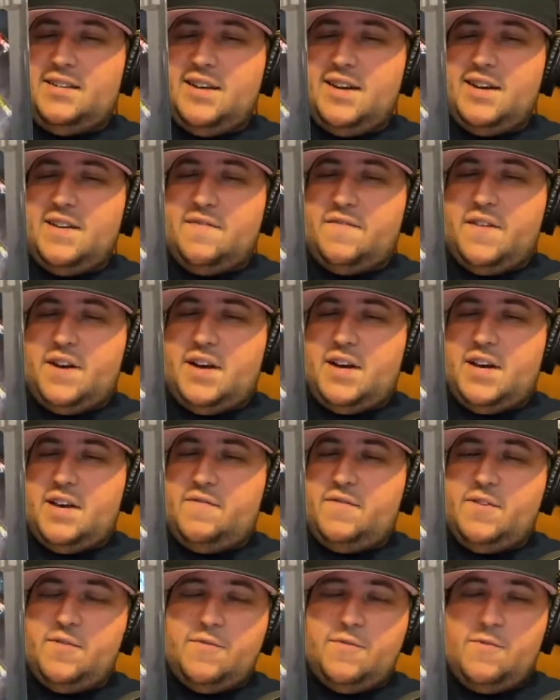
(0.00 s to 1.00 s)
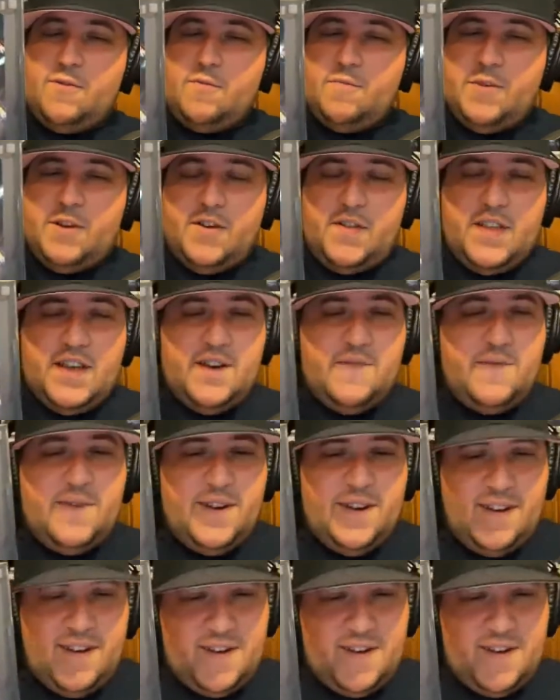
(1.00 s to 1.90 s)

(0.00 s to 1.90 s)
95. Don't quote me on that one.